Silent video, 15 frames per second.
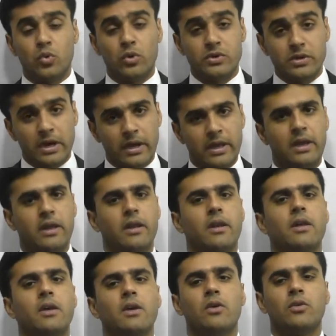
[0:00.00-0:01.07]
Do it
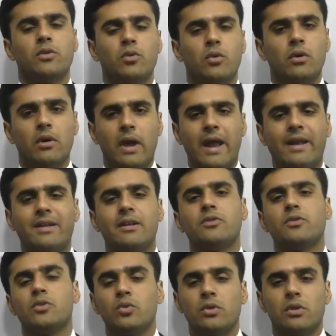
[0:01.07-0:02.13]
again. So at
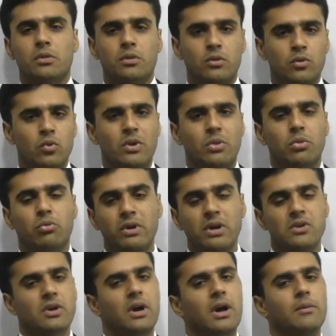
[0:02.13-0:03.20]
least do it
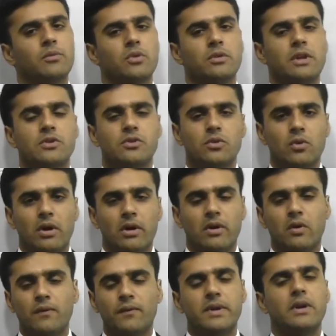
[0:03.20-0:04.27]
3 times so that you
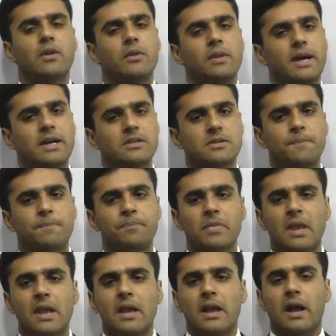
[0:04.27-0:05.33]
are confident on that.
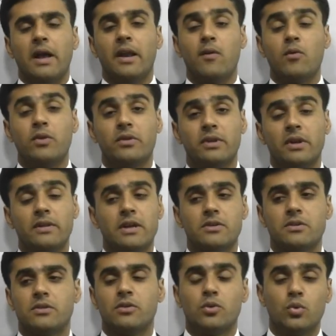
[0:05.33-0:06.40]
And I would say
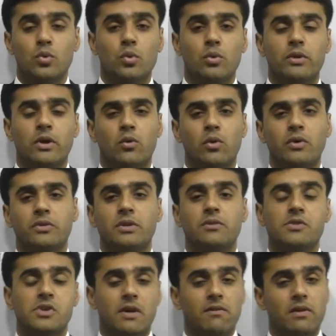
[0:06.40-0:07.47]
that do the
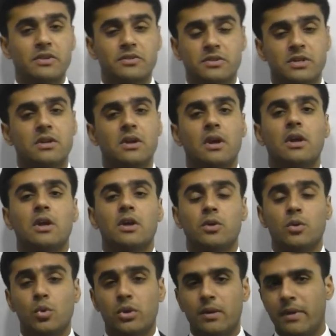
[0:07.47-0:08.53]
questions which I have listed,
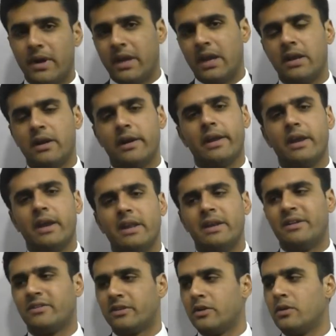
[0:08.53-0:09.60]
do them again and
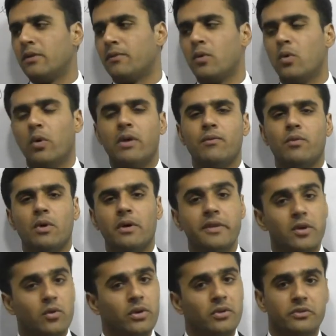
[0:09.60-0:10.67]
again instead of going for
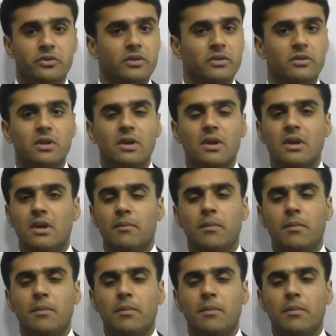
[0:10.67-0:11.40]
other questions,